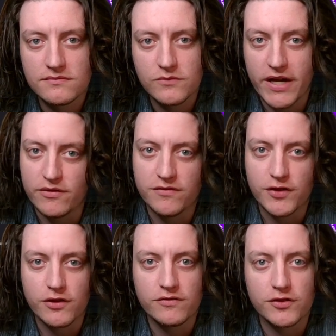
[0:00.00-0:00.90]
Wow,
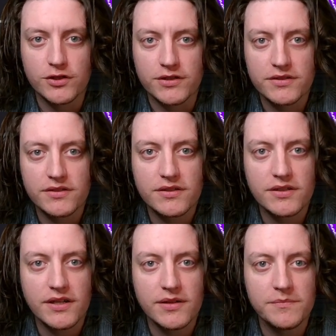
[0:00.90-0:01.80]
Inferno 4.
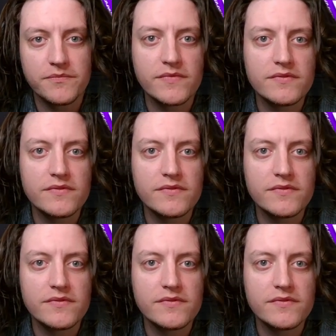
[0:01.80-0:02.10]
Um,